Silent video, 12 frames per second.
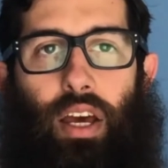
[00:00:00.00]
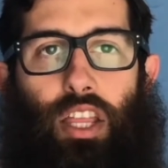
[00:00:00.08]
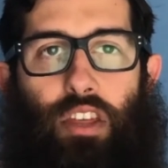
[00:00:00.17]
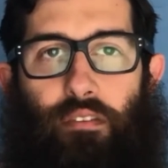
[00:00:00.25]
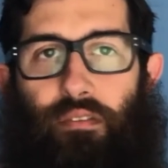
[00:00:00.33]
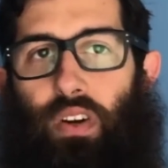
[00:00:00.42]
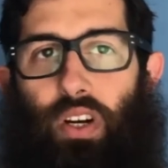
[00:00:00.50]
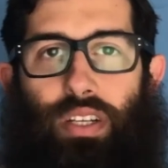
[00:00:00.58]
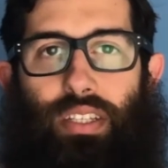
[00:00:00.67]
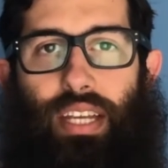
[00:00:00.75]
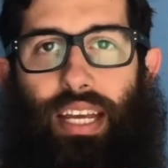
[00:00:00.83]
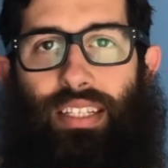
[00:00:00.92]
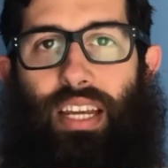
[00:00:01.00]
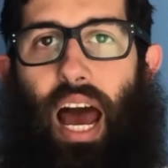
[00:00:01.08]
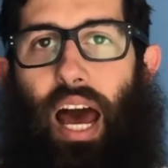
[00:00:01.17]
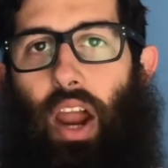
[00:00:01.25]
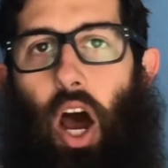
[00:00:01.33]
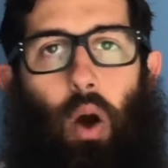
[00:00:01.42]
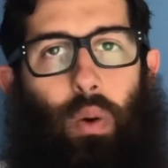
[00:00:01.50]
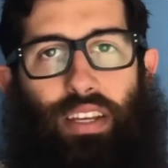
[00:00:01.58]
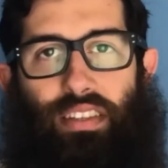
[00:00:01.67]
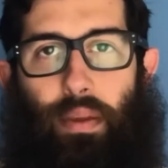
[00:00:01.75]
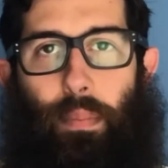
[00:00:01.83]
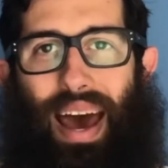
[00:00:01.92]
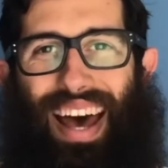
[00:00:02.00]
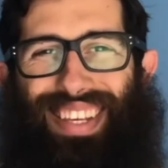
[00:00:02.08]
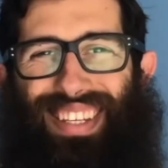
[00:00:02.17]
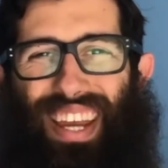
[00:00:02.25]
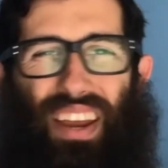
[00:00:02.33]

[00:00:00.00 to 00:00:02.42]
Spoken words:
the first is not always the best.